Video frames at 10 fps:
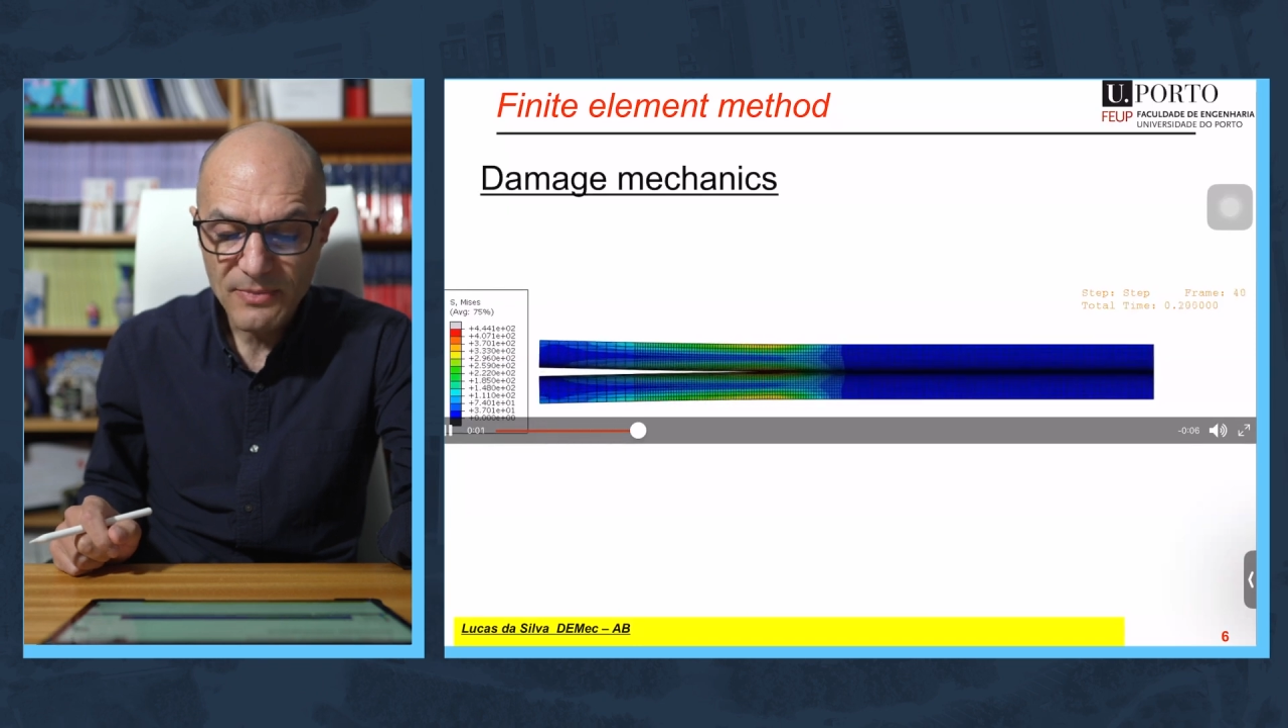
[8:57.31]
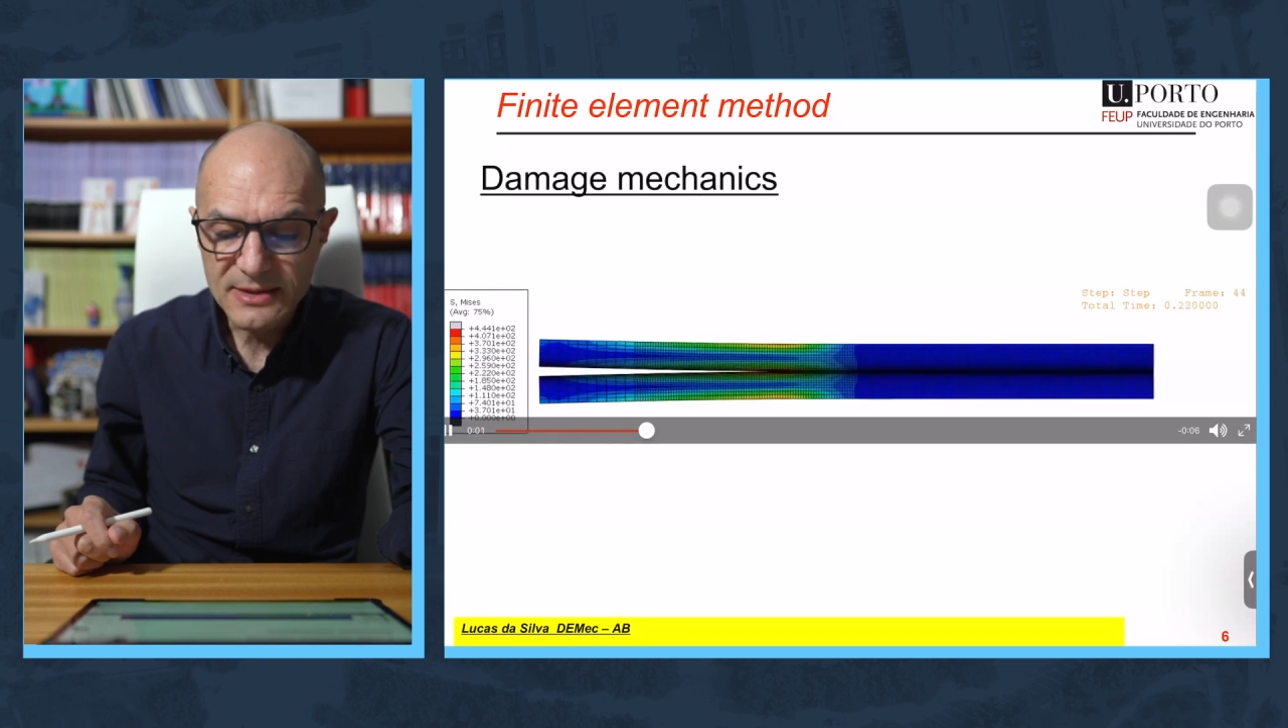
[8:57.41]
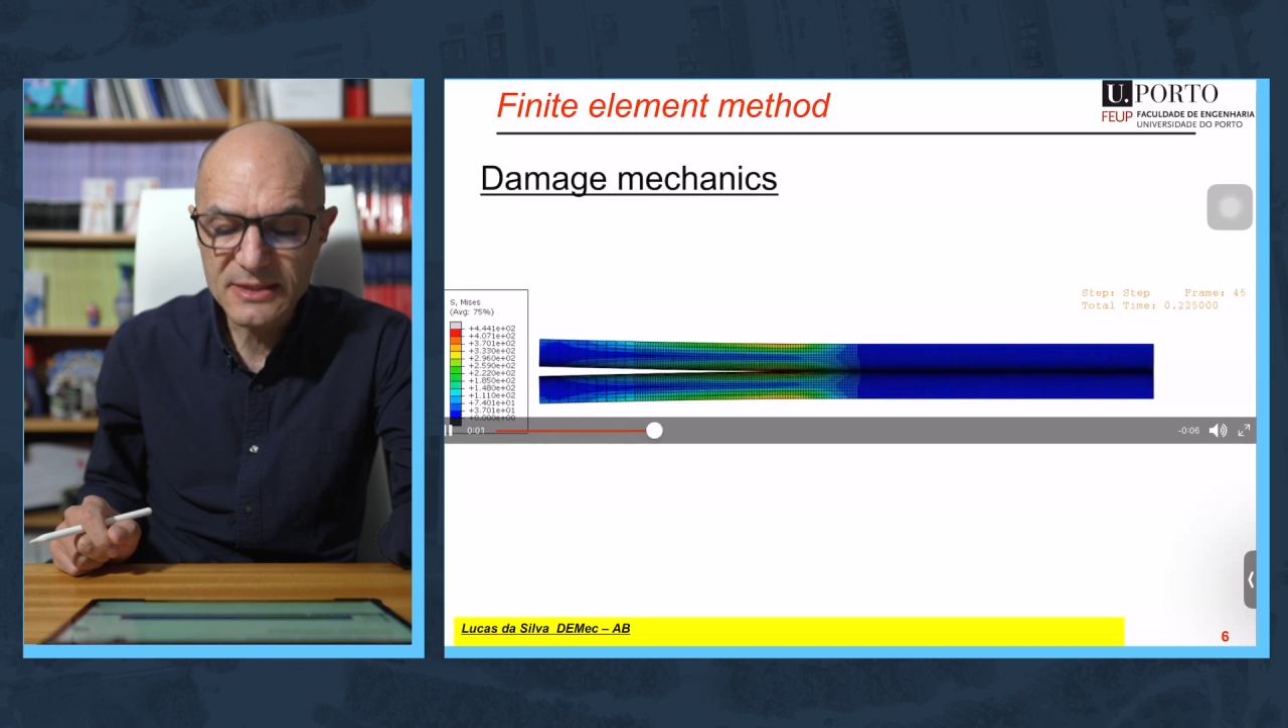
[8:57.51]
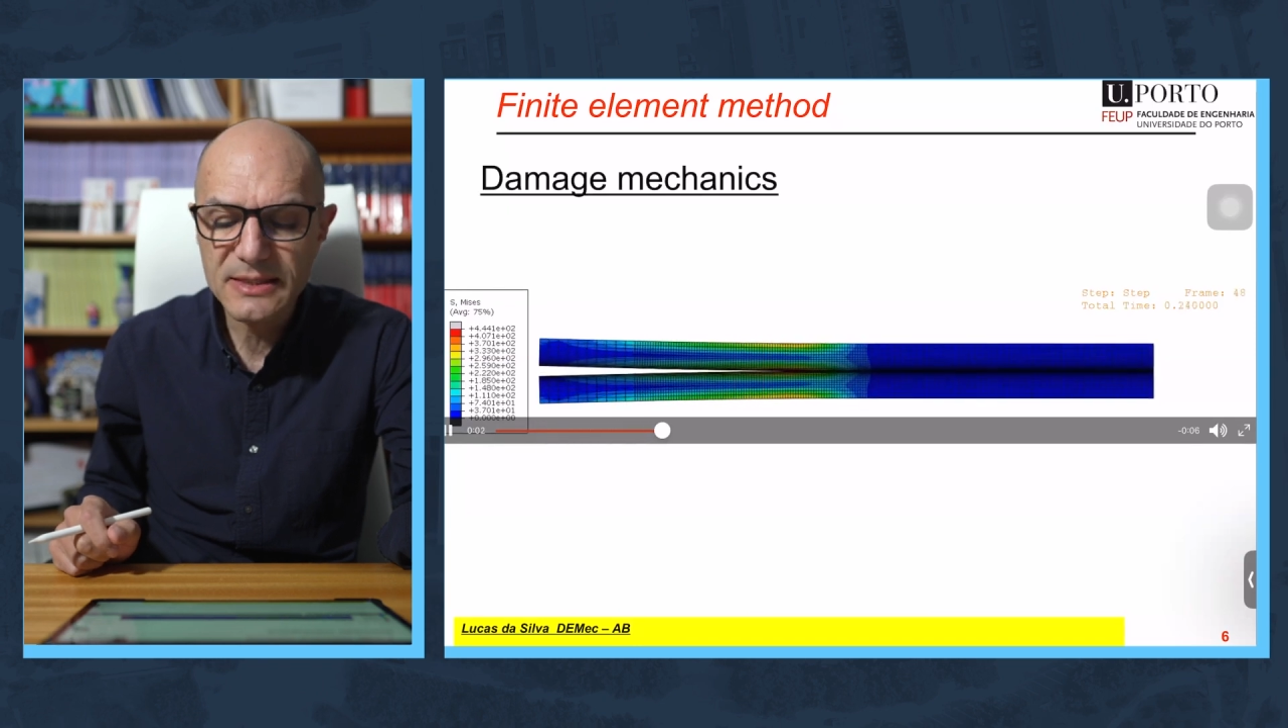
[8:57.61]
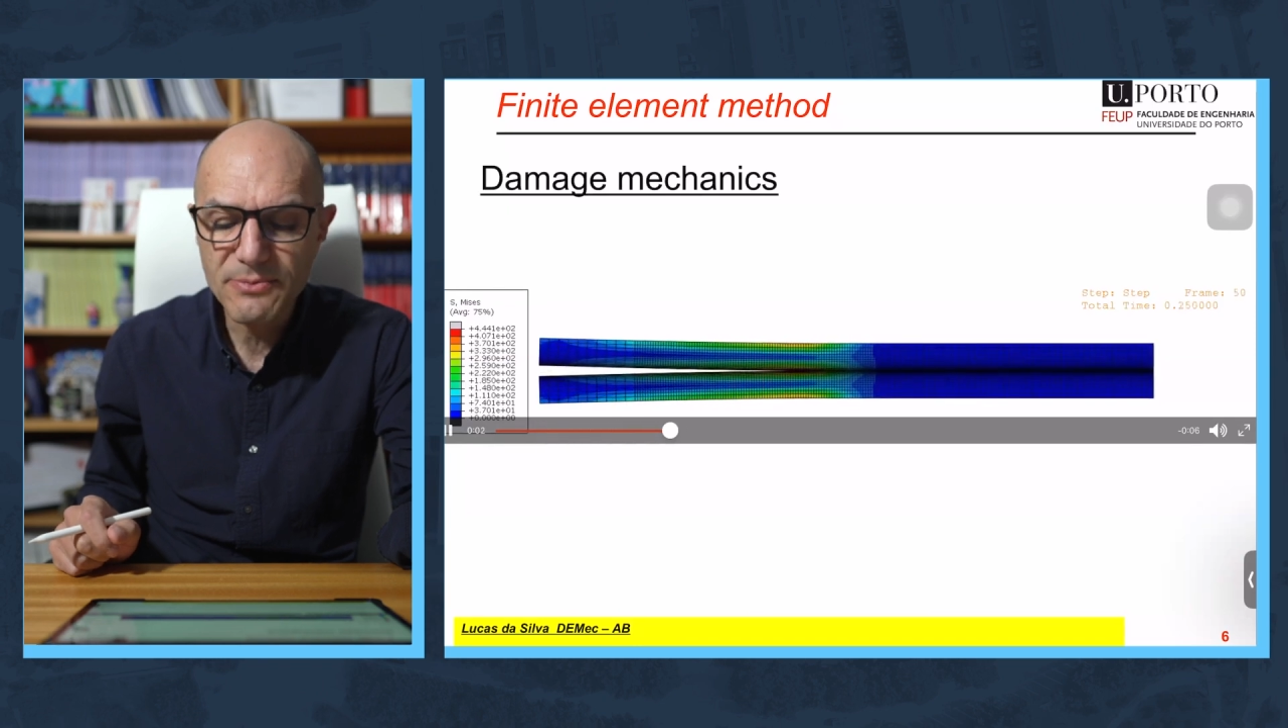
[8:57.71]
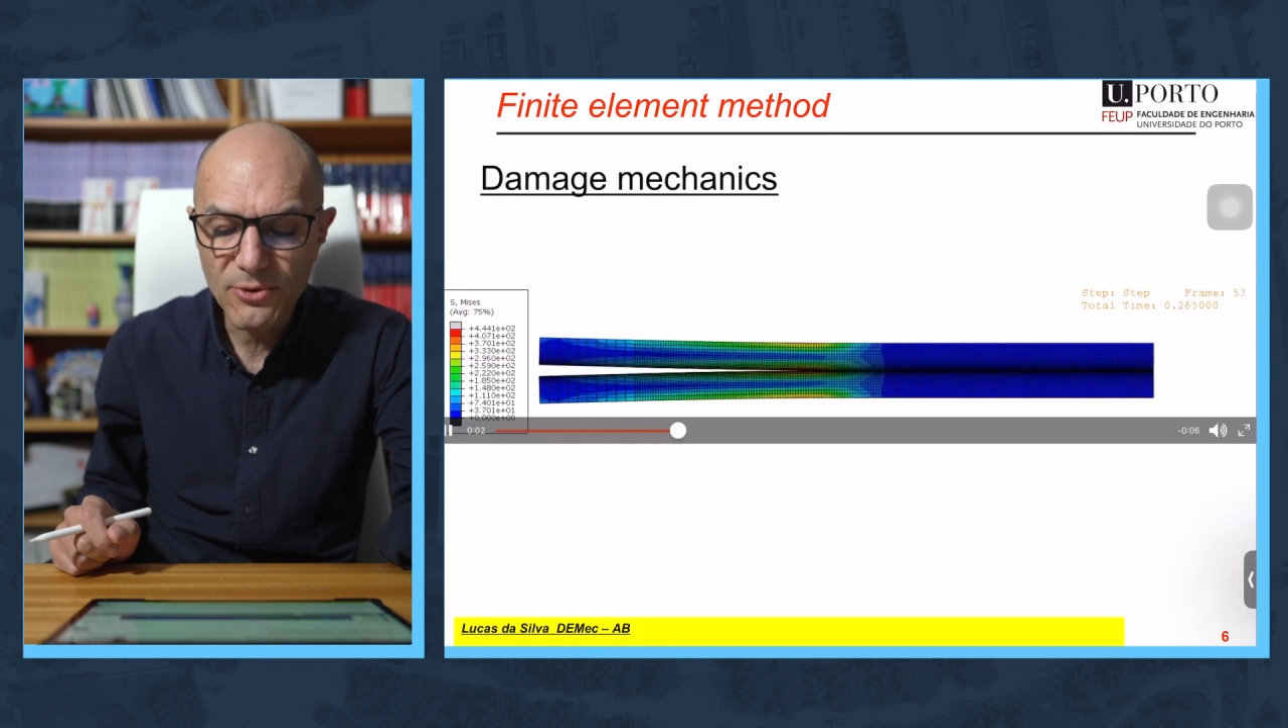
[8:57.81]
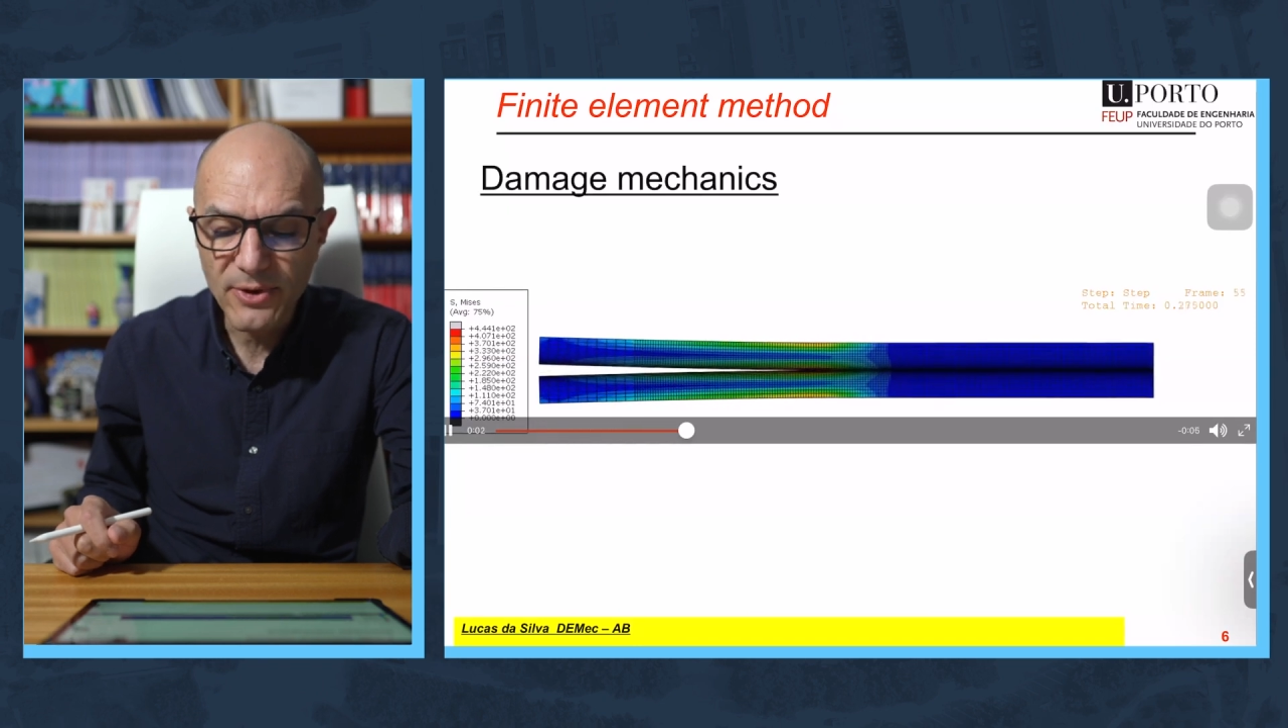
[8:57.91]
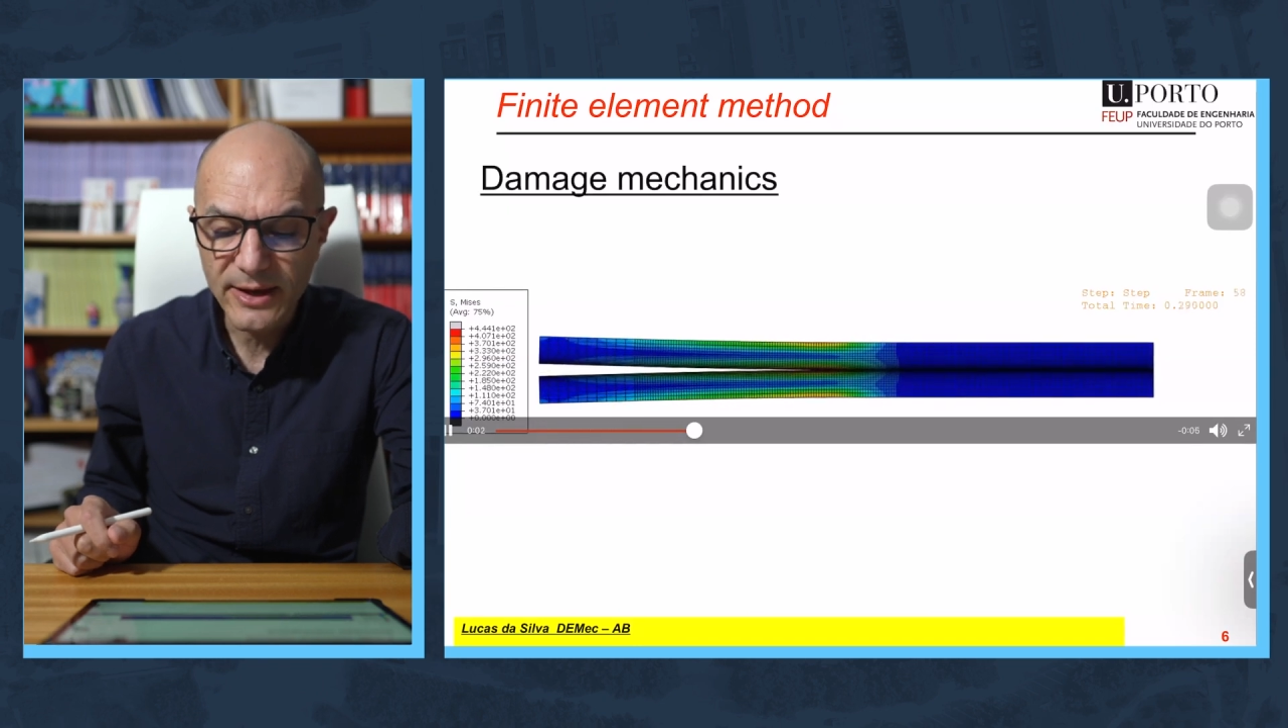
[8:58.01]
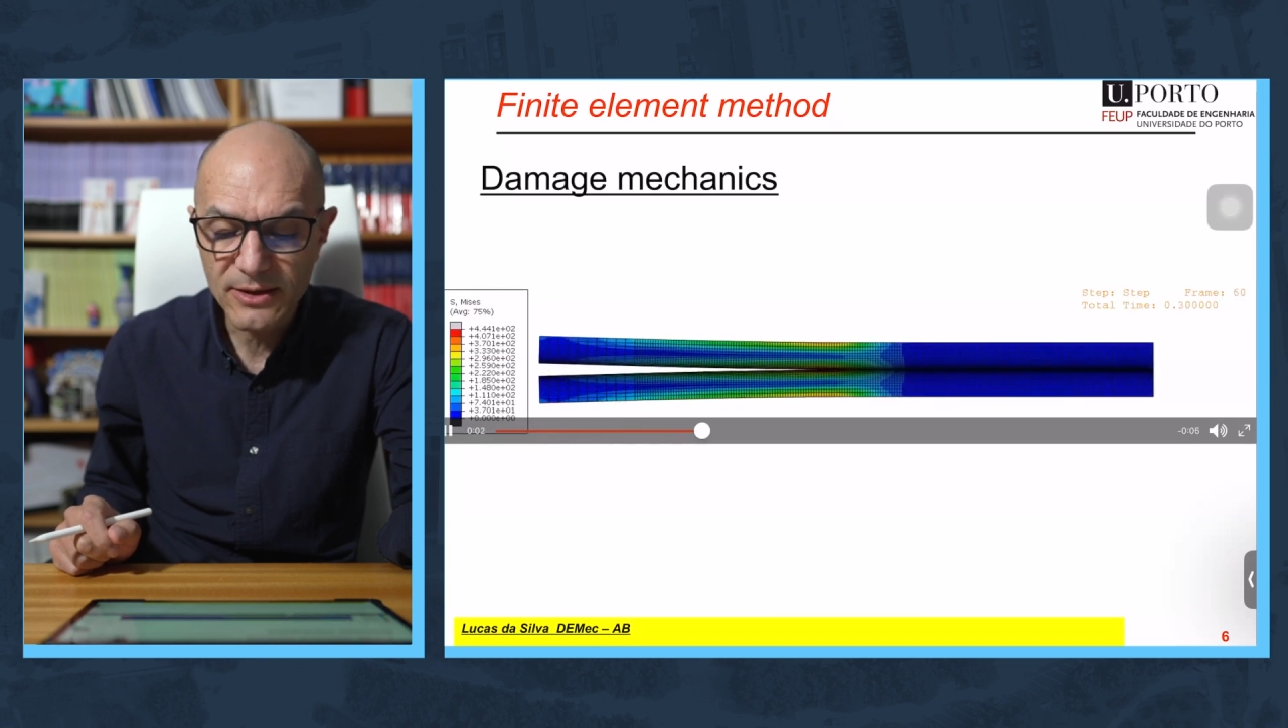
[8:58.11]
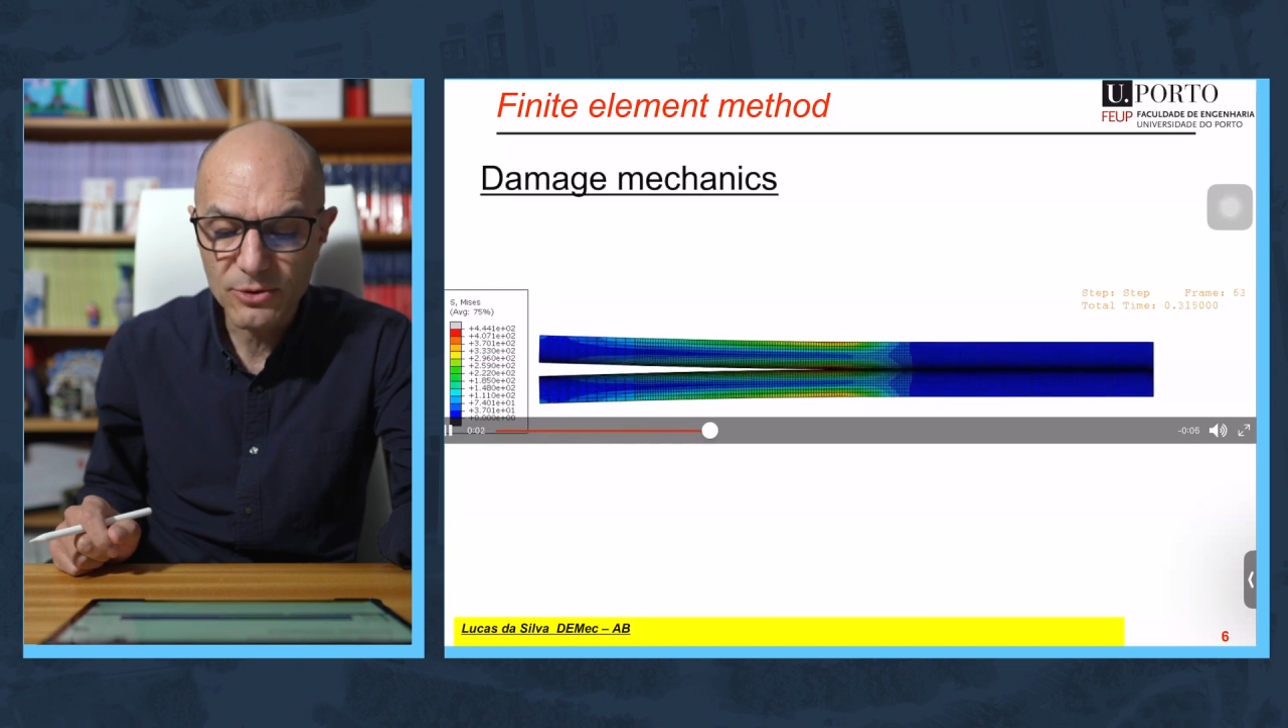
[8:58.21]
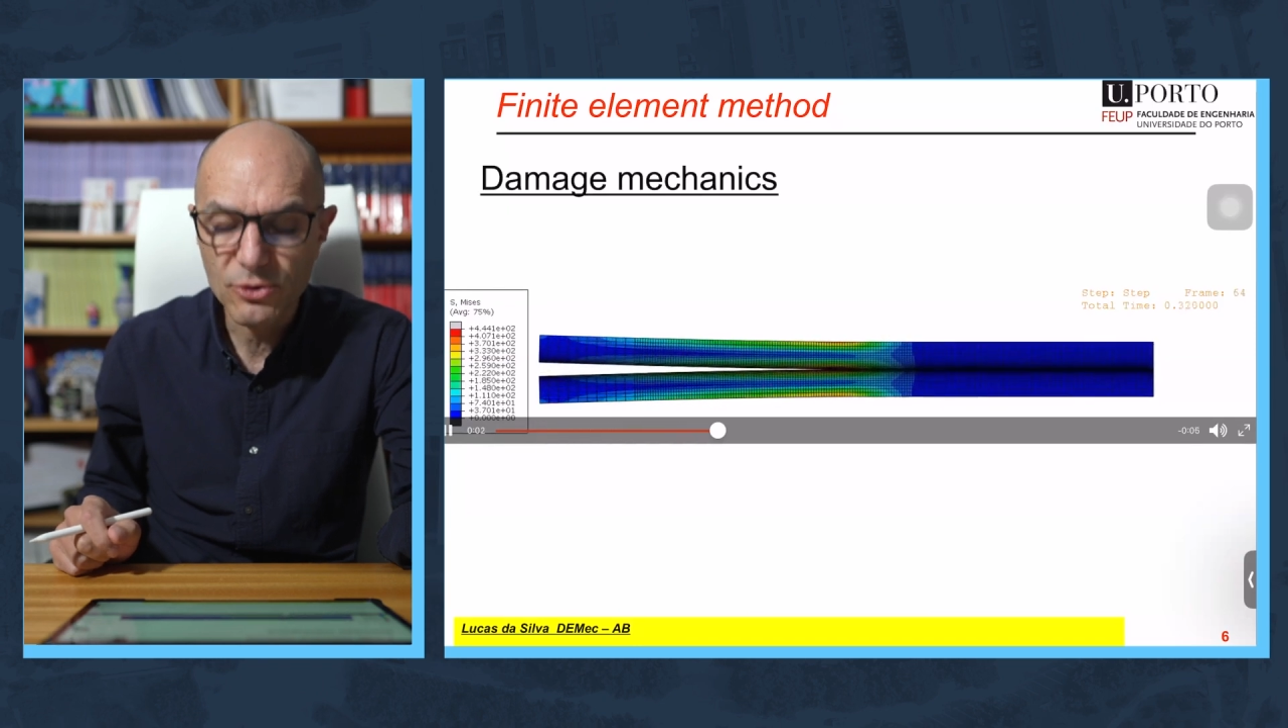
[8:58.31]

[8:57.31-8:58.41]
simulate